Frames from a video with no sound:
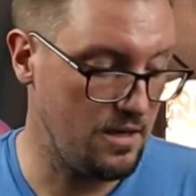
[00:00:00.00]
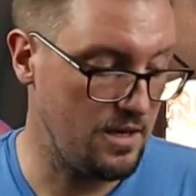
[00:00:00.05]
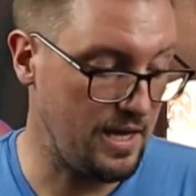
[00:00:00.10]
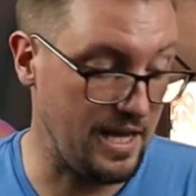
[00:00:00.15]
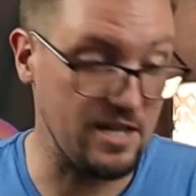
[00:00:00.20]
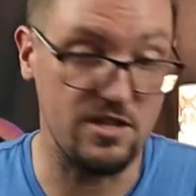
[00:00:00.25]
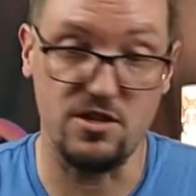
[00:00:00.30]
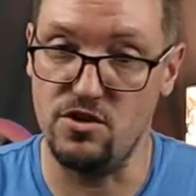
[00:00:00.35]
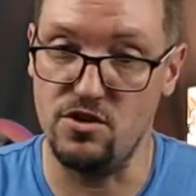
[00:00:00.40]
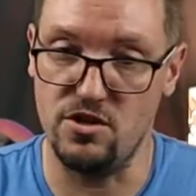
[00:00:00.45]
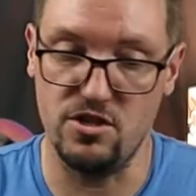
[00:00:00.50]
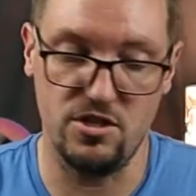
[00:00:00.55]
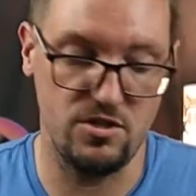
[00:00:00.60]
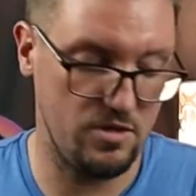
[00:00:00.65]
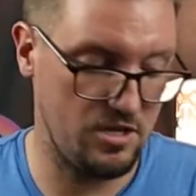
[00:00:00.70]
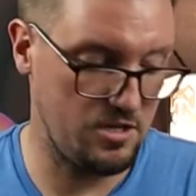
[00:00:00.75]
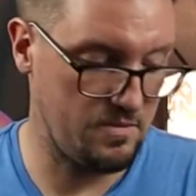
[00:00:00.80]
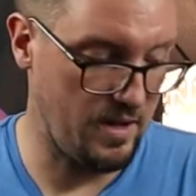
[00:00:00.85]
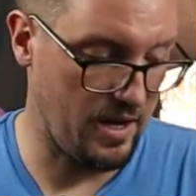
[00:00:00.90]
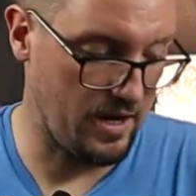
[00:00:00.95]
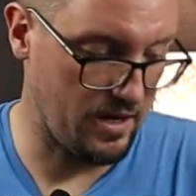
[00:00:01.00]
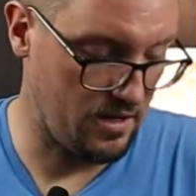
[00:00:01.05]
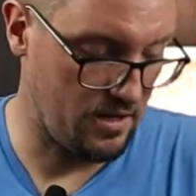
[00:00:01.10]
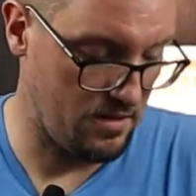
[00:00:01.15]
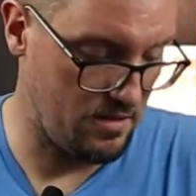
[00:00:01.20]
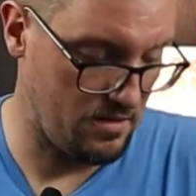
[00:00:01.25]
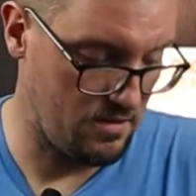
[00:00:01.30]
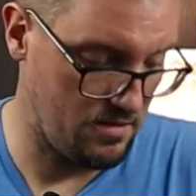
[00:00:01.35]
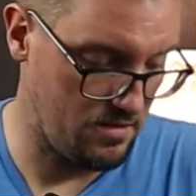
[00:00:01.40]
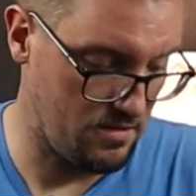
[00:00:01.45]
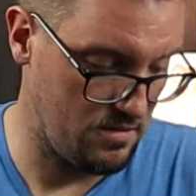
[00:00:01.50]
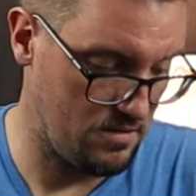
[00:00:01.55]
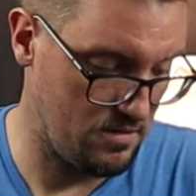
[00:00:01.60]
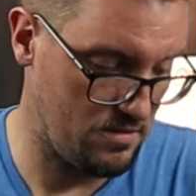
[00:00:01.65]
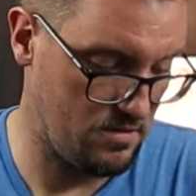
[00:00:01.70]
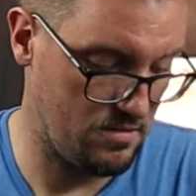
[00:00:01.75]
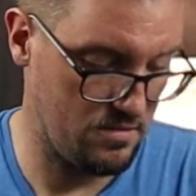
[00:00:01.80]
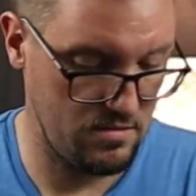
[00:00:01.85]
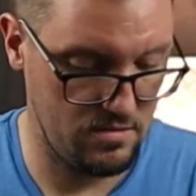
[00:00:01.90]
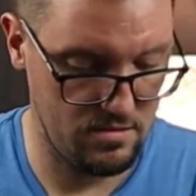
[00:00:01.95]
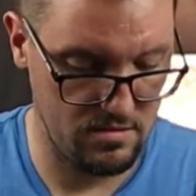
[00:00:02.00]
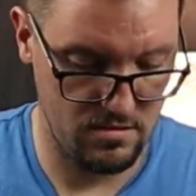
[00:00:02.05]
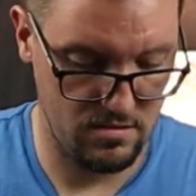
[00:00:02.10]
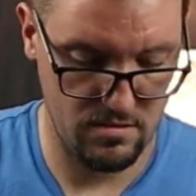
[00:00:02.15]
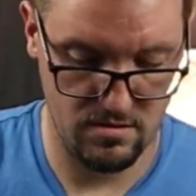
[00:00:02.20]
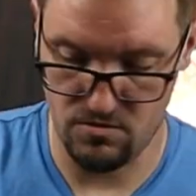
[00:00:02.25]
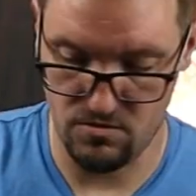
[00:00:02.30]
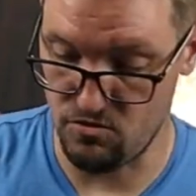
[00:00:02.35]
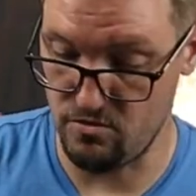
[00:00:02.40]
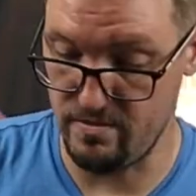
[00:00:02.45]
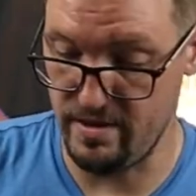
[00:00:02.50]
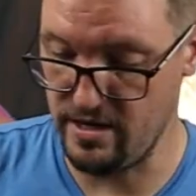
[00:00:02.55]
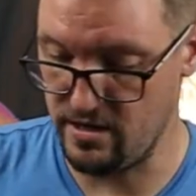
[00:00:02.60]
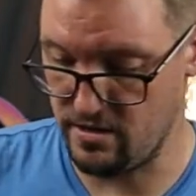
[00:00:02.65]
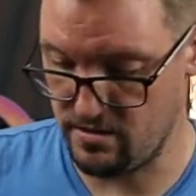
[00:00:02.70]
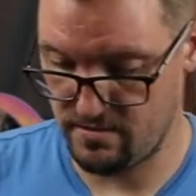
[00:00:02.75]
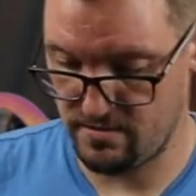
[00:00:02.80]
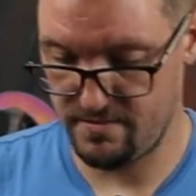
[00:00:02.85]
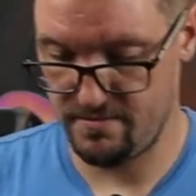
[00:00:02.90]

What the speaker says: as good as you expect, or better.